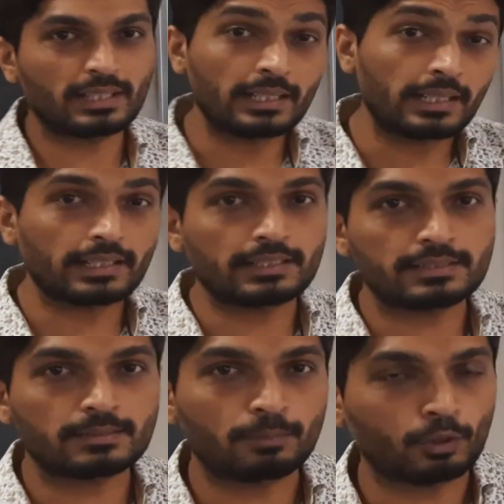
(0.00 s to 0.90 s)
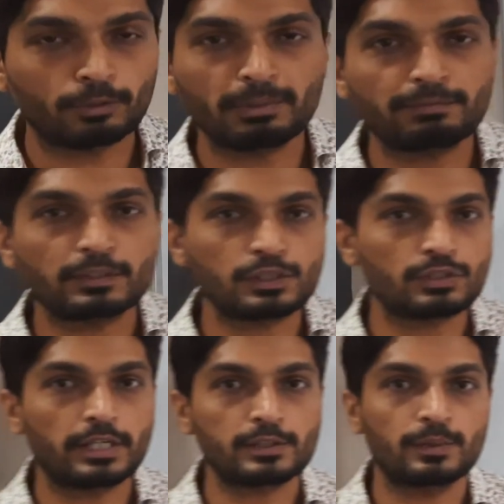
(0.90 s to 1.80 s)
clearly it's a polynomial
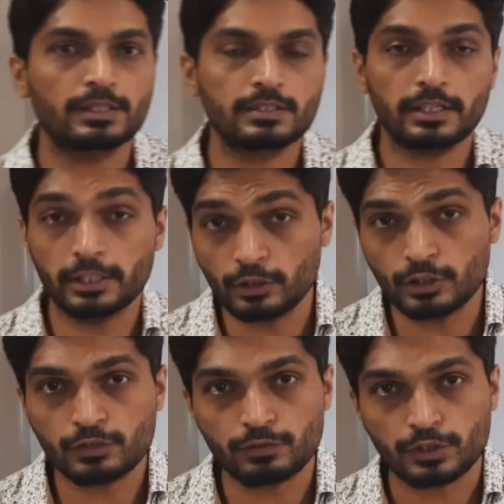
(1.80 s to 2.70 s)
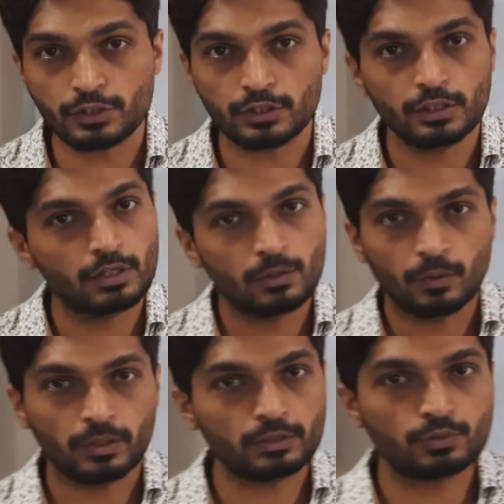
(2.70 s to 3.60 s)
function, that's why it is a continuous function.
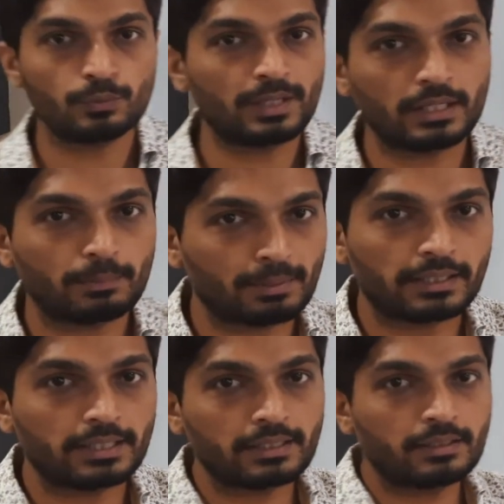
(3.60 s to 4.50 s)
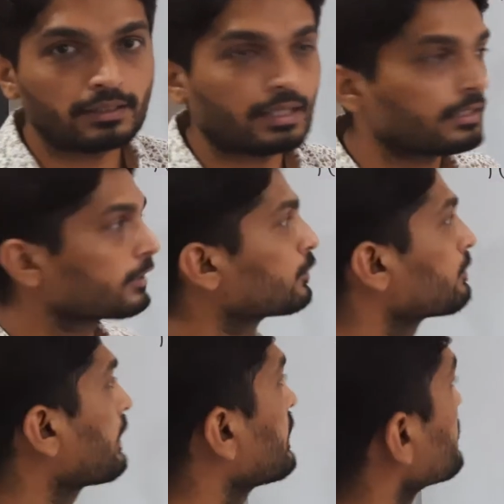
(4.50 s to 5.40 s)
Okay, so we can apply that technique to
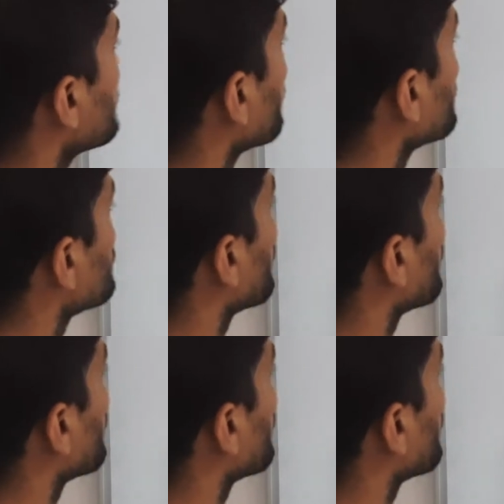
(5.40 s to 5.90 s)
find its average